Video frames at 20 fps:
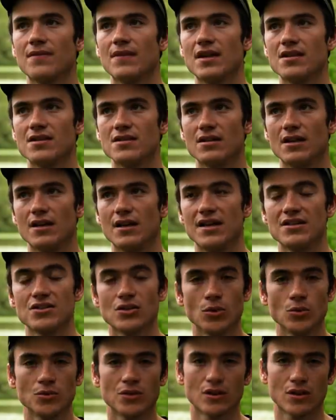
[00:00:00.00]
It's
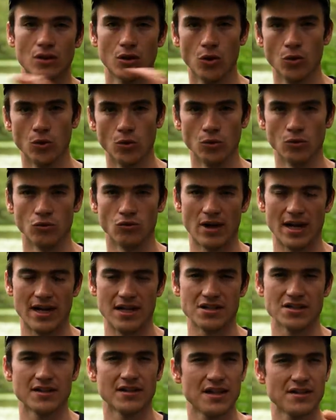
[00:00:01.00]
called the Cool
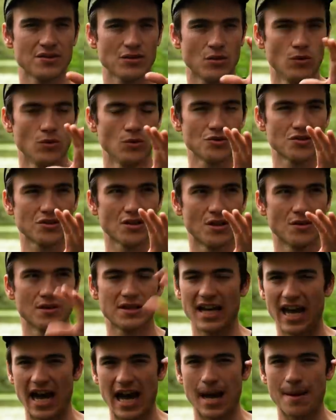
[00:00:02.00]
range, and there's also
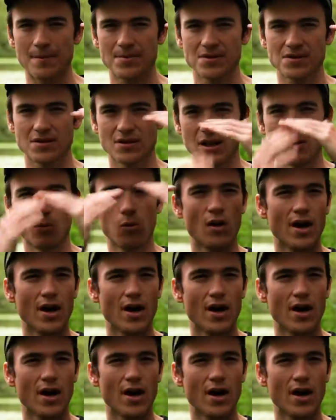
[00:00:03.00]
caps, like